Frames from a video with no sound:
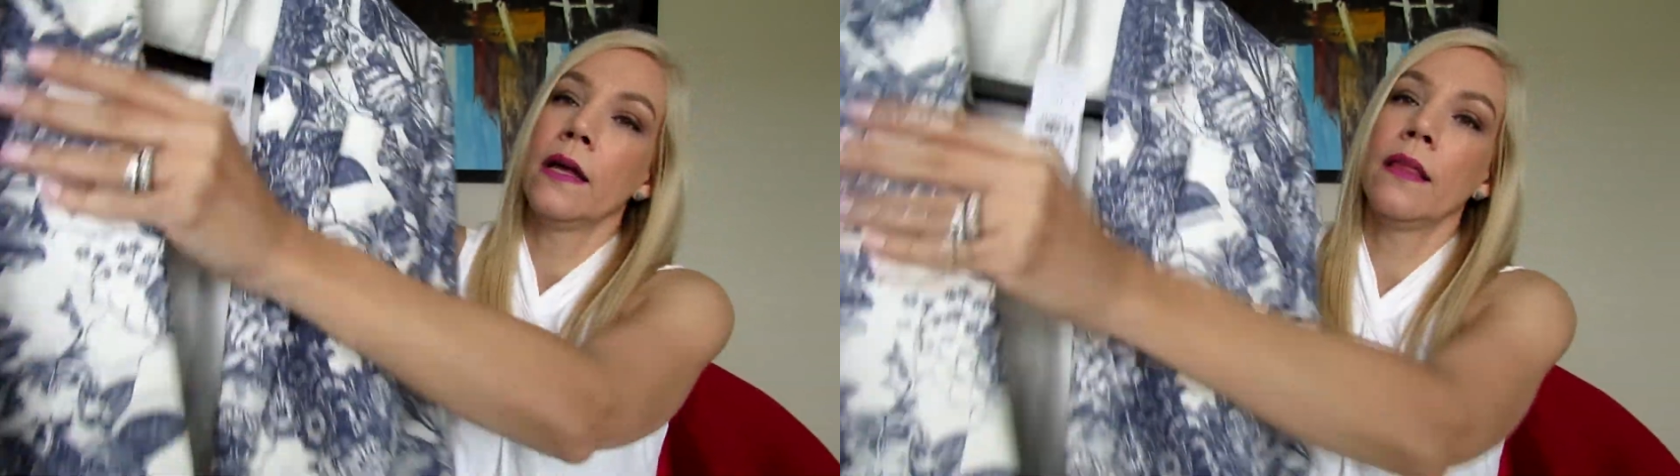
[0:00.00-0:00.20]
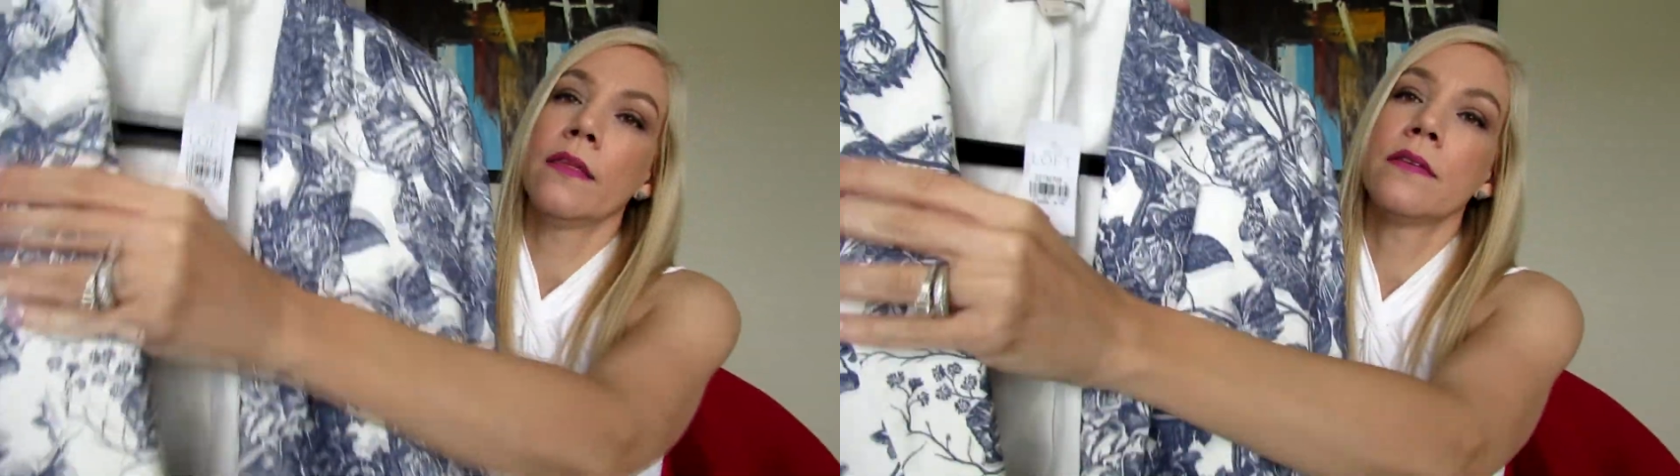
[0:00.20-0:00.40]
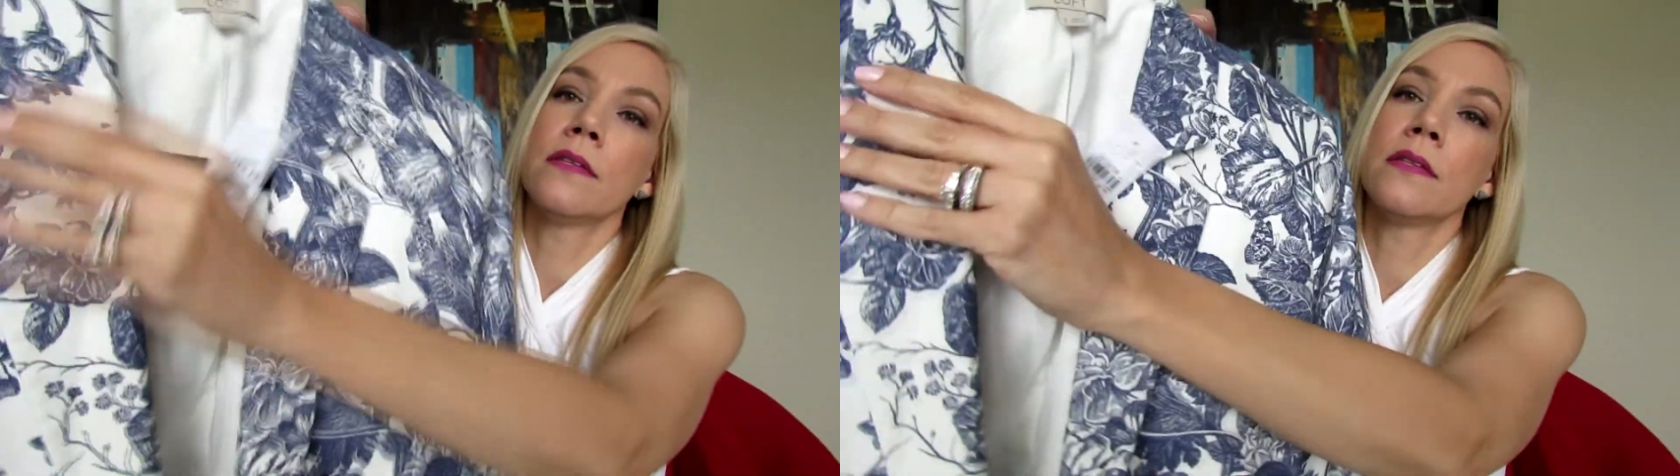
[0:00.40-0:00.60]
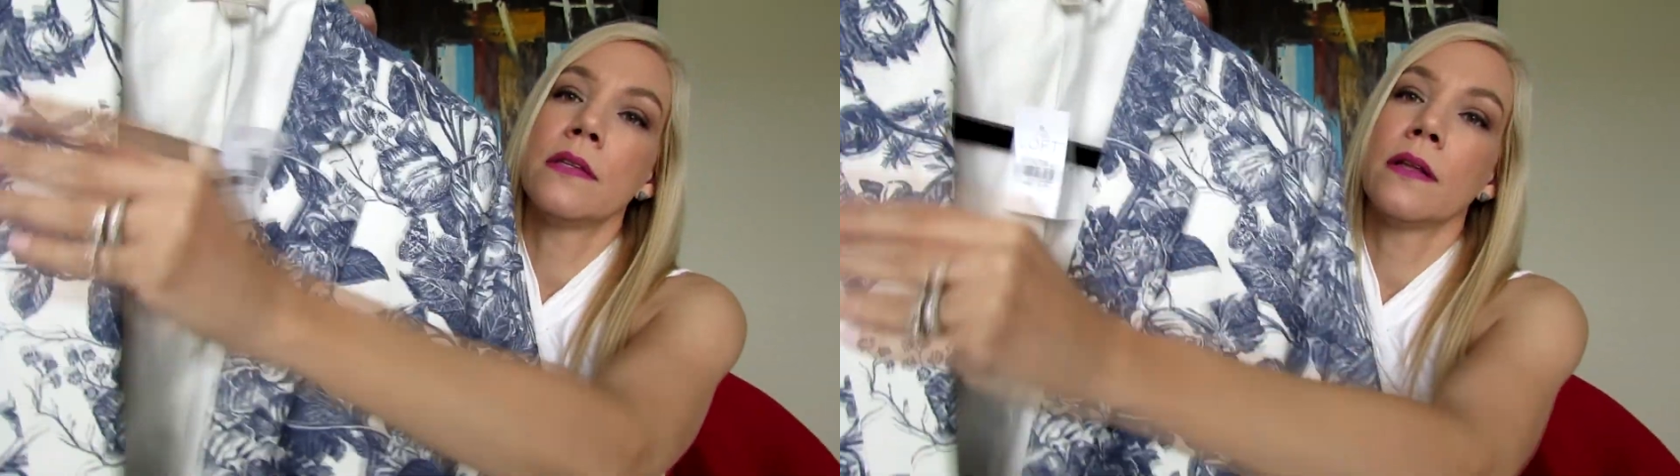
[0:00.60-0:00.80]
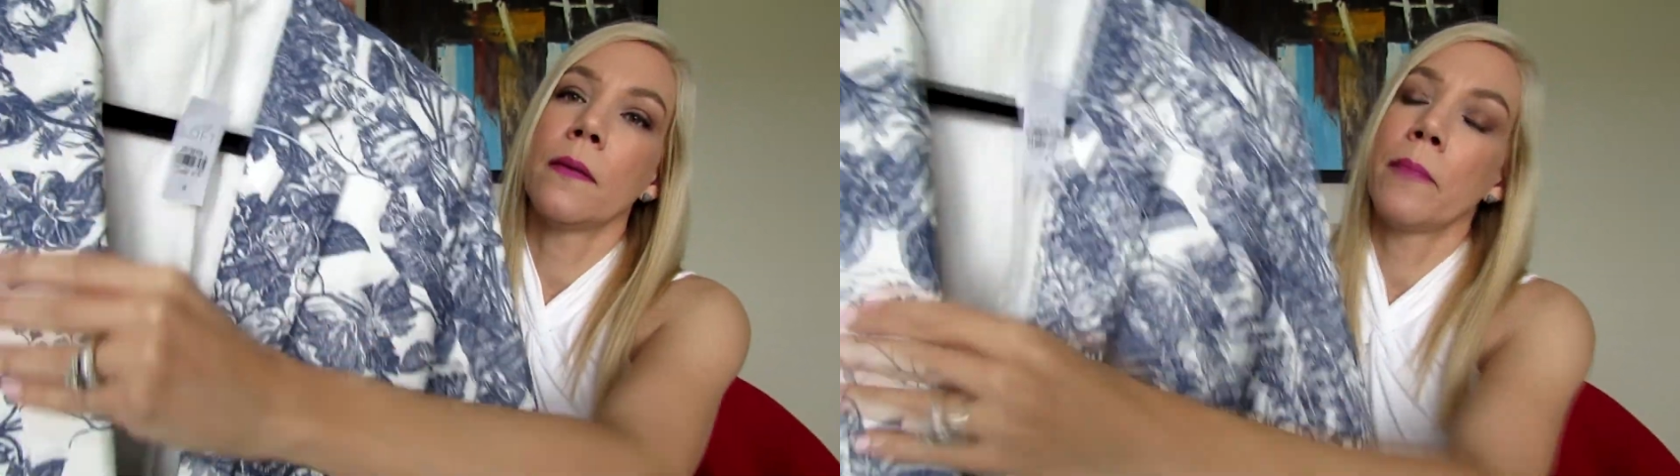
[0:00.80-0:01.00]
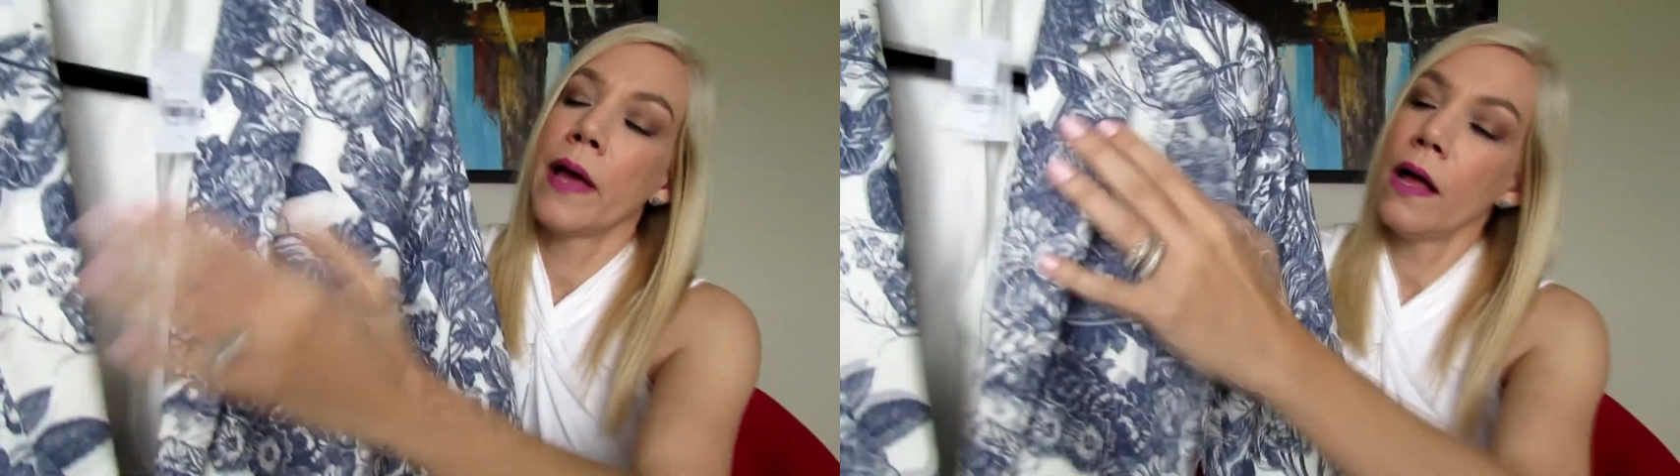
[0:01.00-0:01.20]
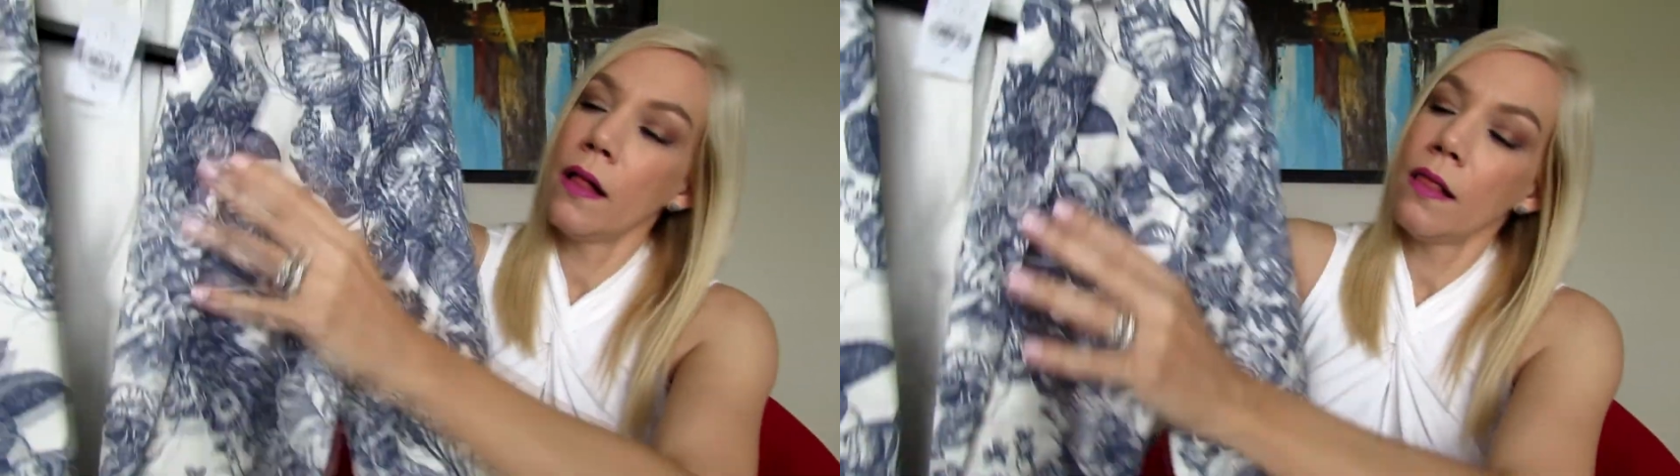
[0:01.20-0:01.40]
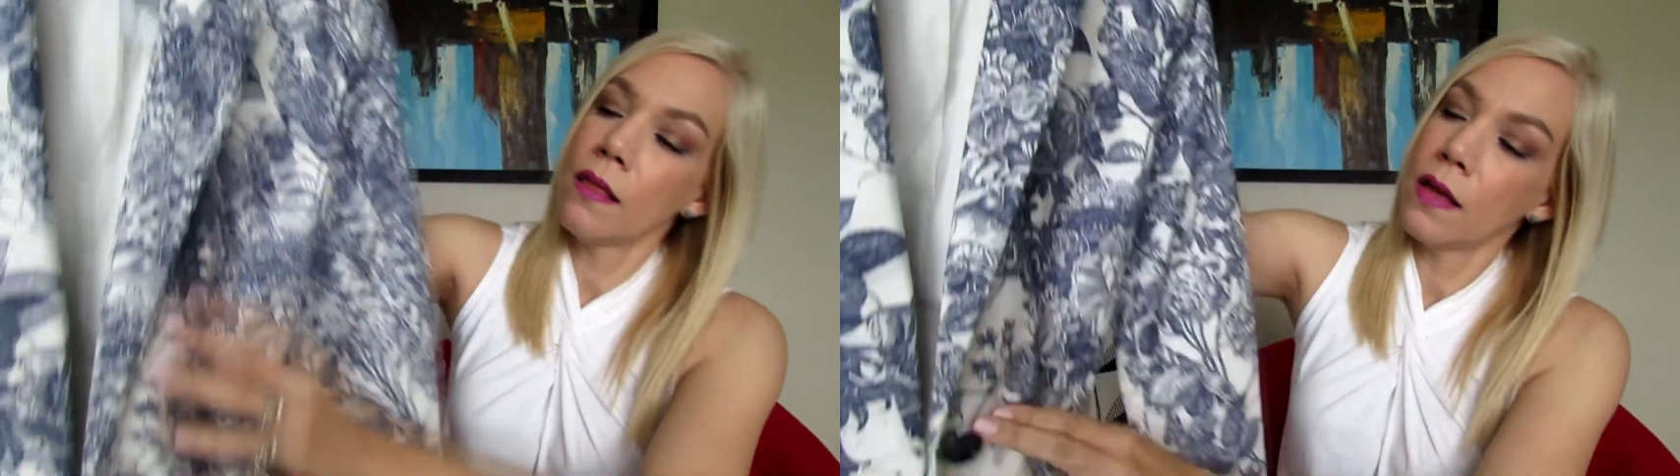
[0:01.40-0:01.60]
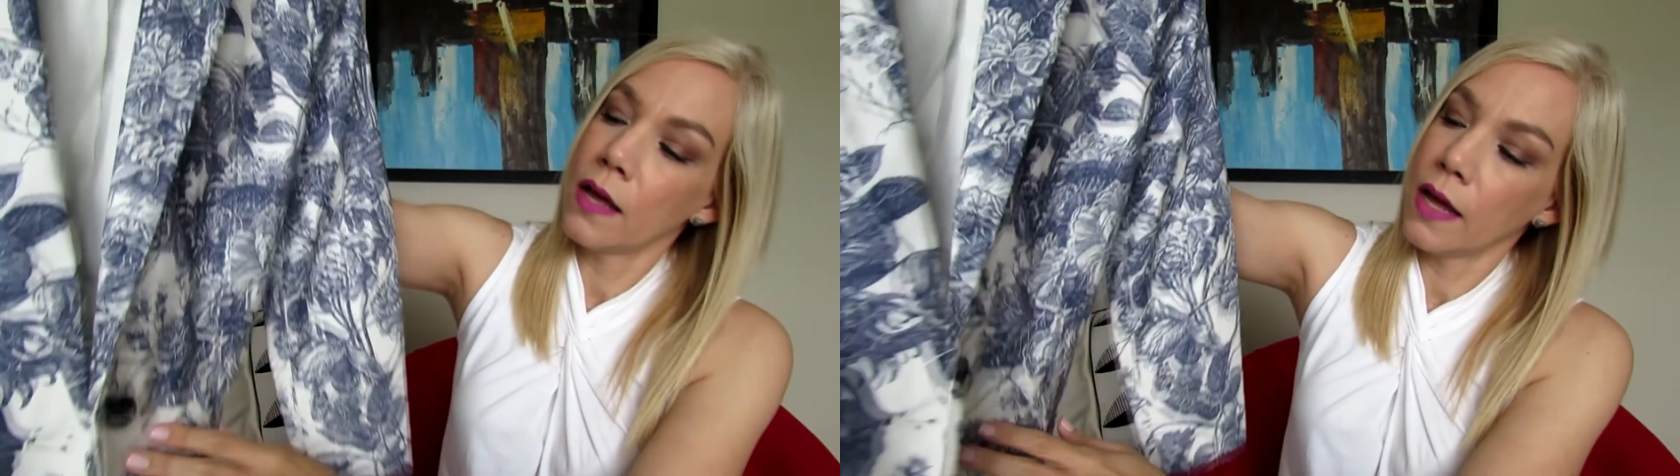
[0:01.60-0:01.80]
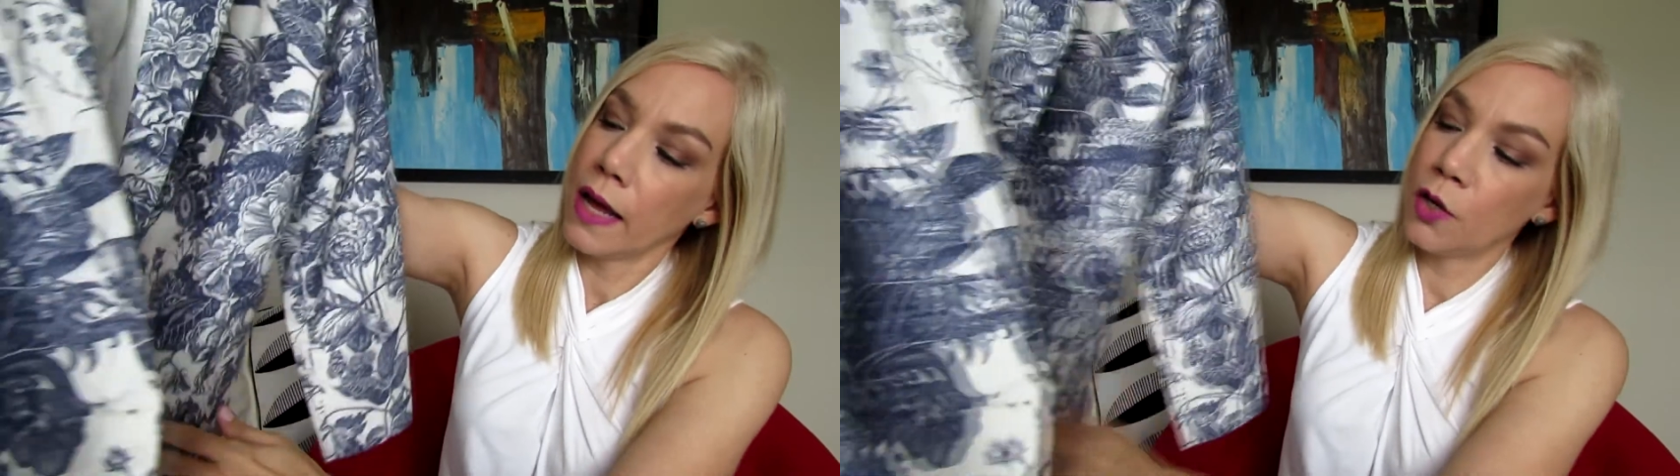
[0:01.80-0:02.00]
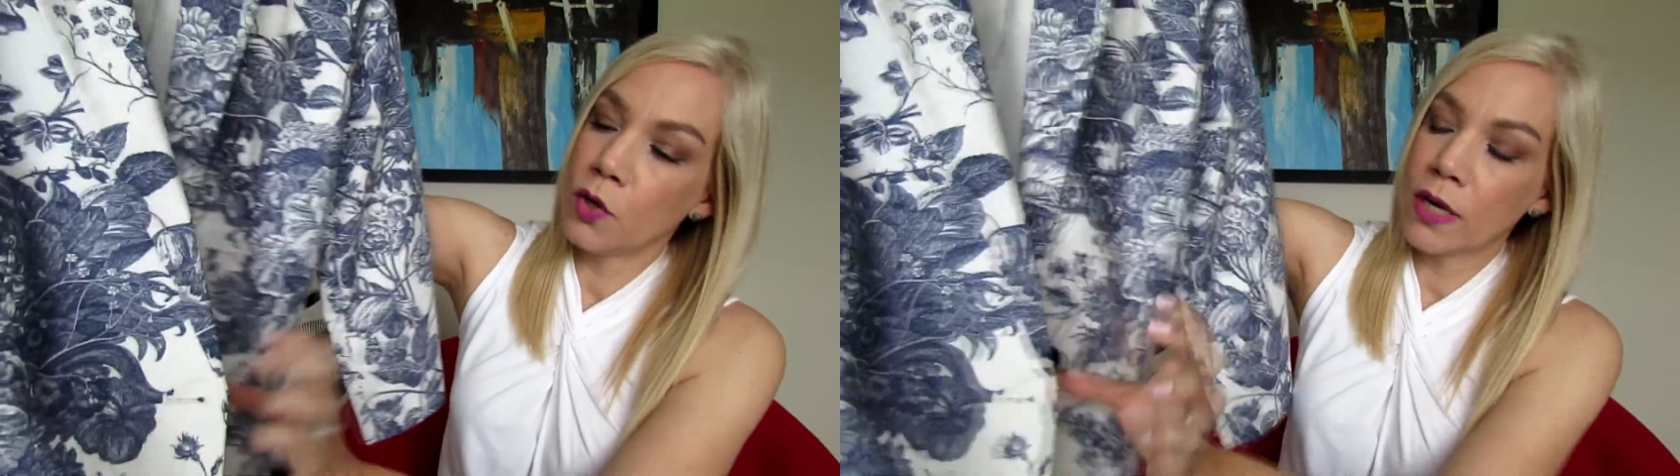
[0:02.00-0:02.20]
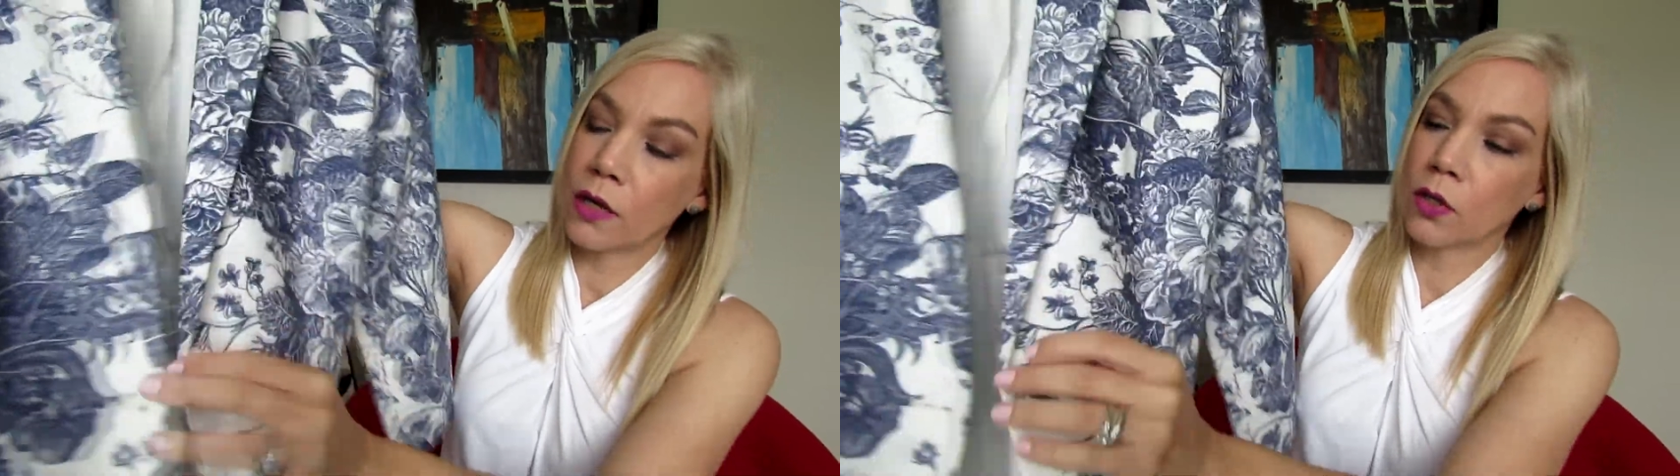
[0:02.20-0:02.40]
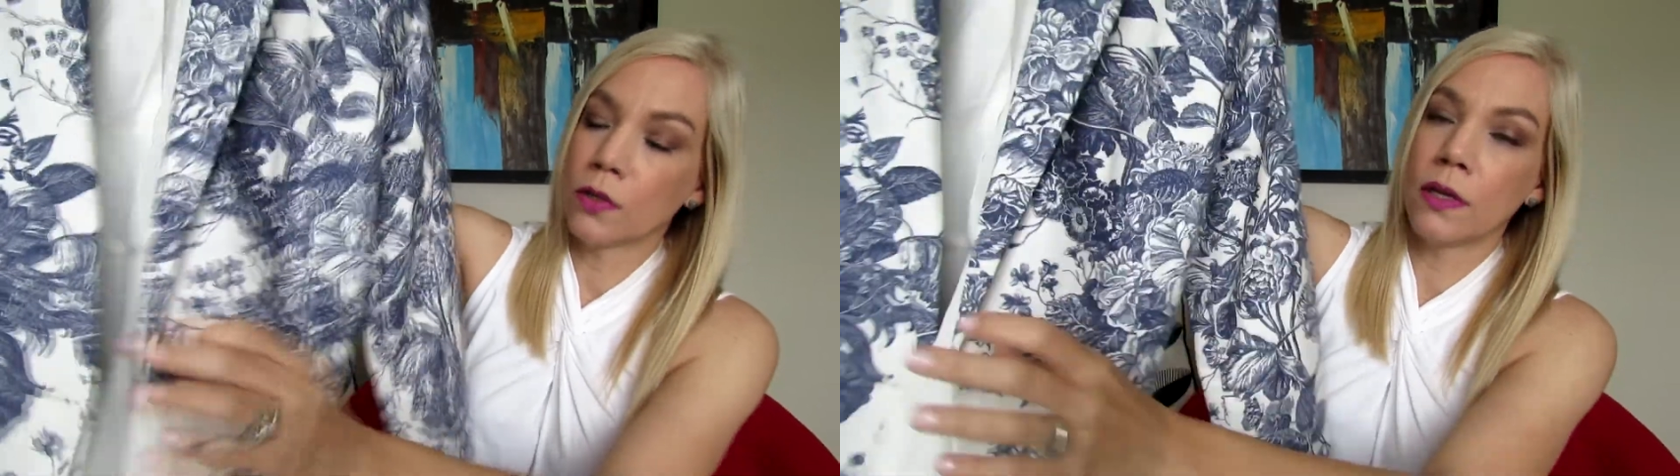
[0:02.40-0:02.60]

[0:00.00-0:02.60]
And this is the lapel, and you can